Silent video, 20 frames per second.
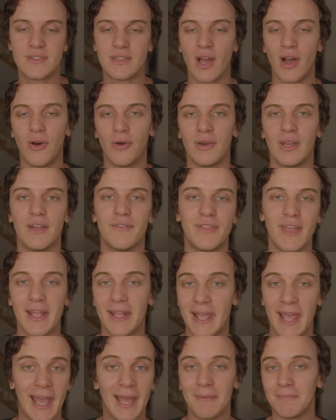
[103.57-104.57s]
zone if they
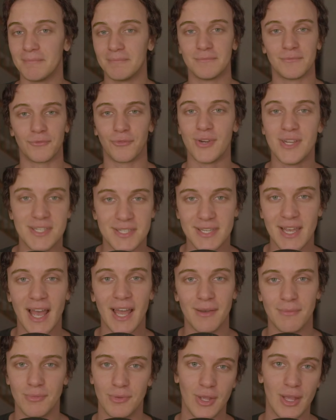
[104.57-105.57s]
can't
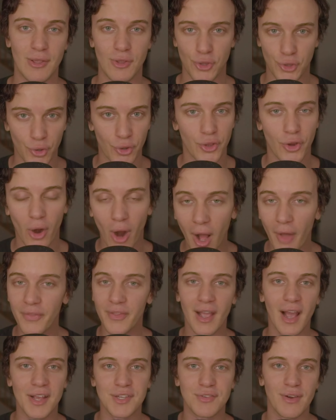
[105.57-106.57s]
reset. You're you're on
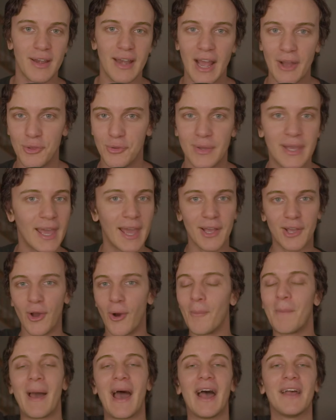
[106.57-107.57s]
the ice right now. You can't
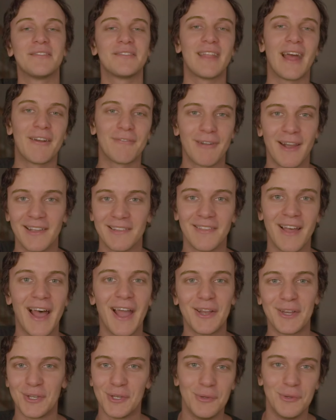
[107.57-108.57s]
go past that red
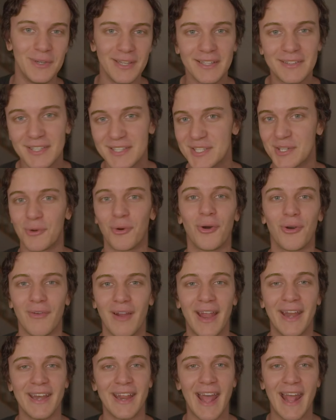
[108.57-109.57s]
line. You need to score
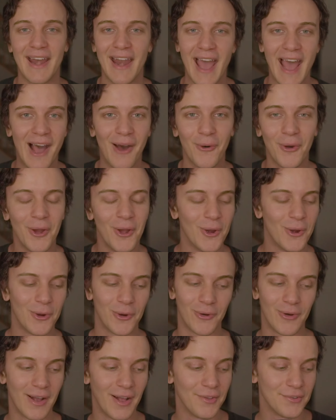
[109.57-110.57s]
right now,
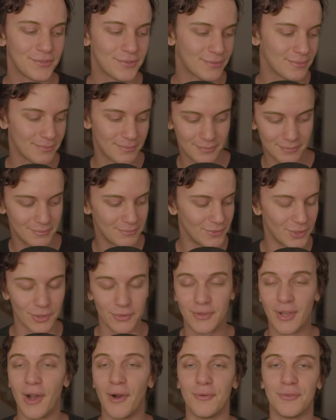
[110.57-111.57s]
or else you're
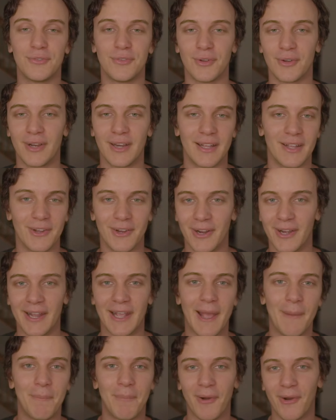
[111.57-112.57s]
toast. You're gonna you're gonna
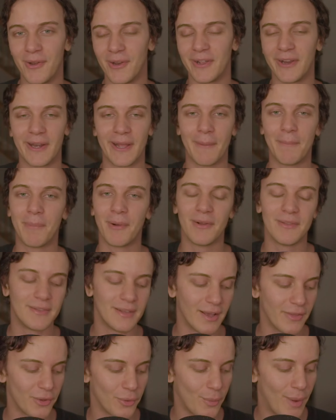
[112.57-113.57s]
get burnt. You're gonna get burnt the
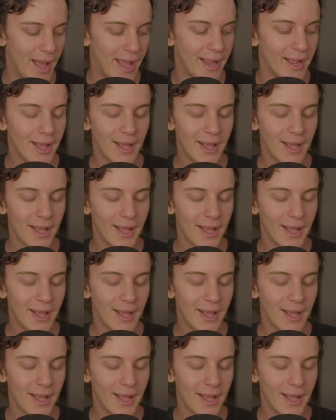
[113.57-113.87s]
other way.